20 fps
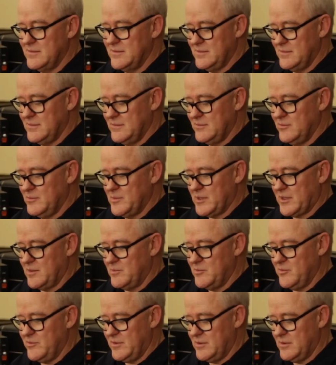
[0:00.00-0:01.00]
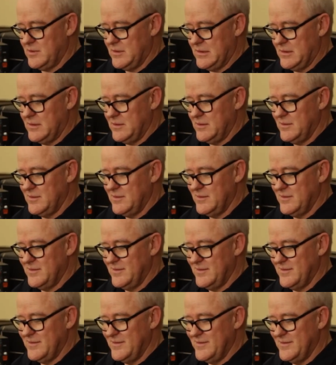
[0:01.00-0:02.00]
Don't you just wish computers would do what you told them
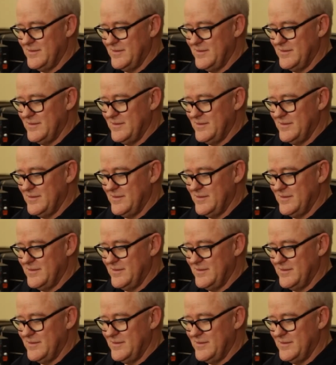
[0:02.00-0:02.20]
to do?